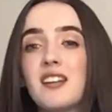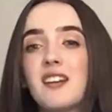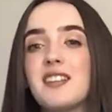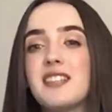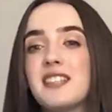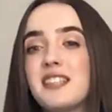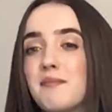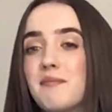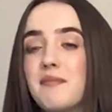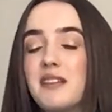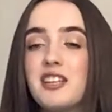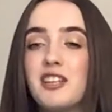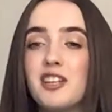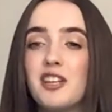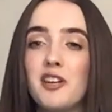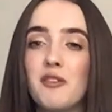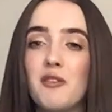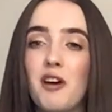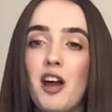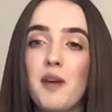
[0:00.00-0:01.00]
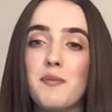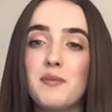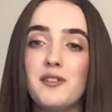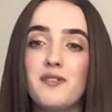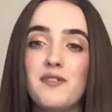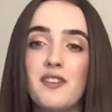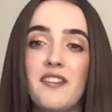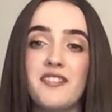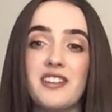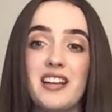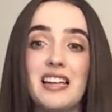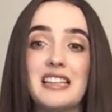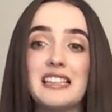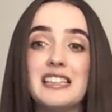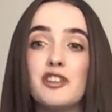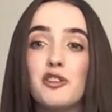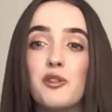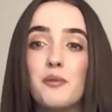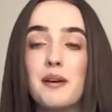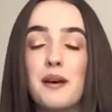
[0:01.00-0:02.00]
nice to meet you. I hope you found out a
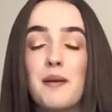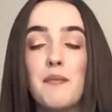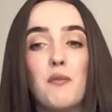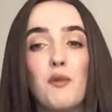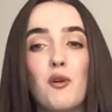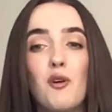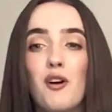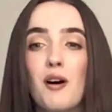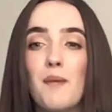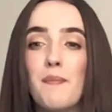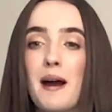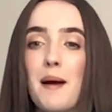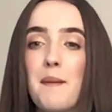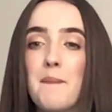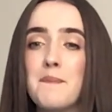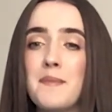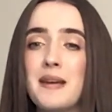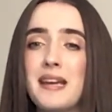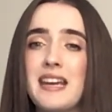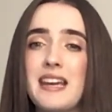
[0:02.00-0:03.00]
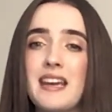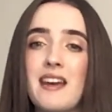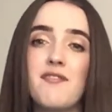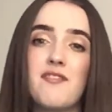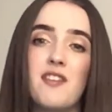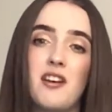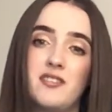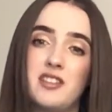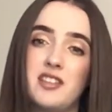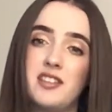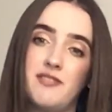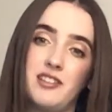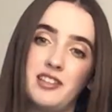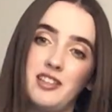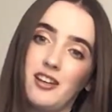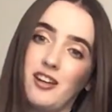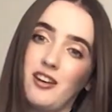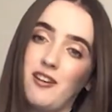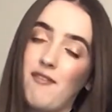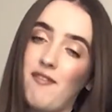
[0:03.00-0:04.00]
little bit more about me and found this
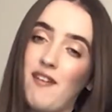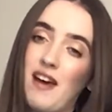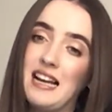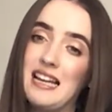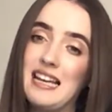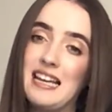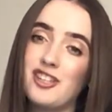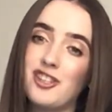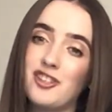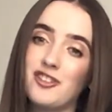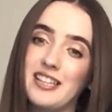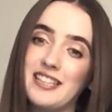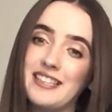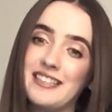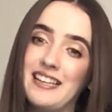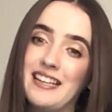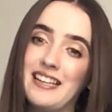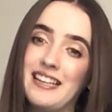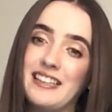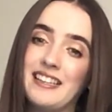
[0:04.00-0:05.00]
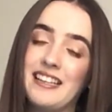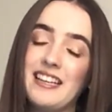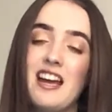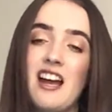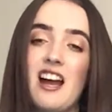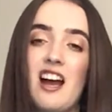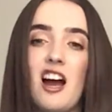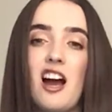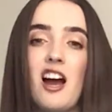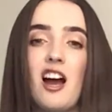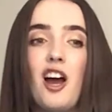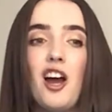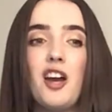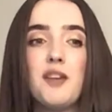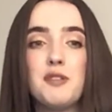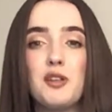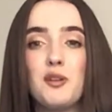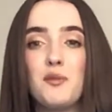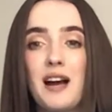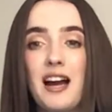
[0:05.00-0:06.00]
video fairly interesting. I uh,
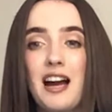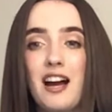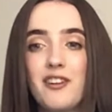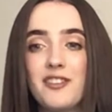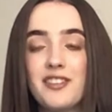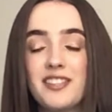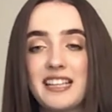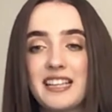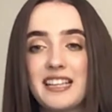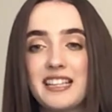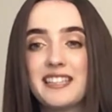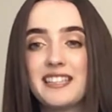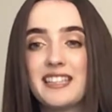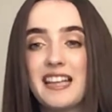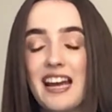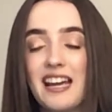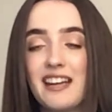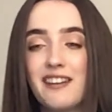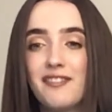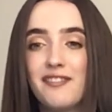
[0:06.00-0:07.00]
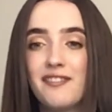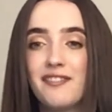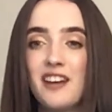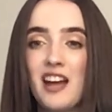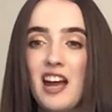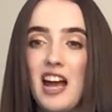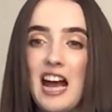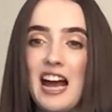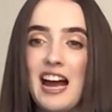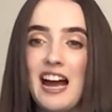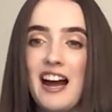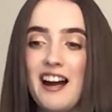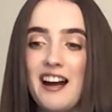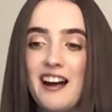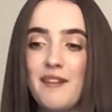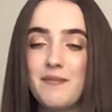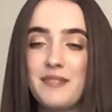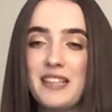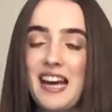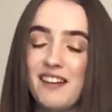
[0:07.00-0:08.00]
hope you're well, staying safe.
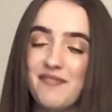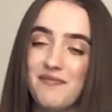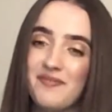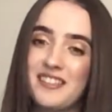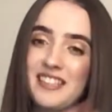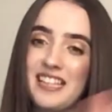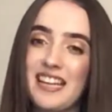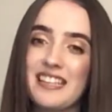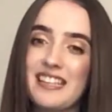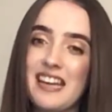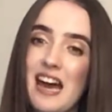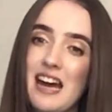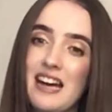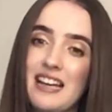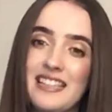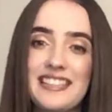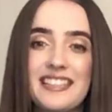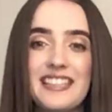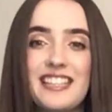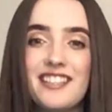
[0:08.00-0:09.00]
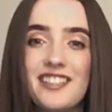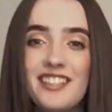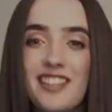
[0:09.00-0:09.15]
Um, yeah, take care and see you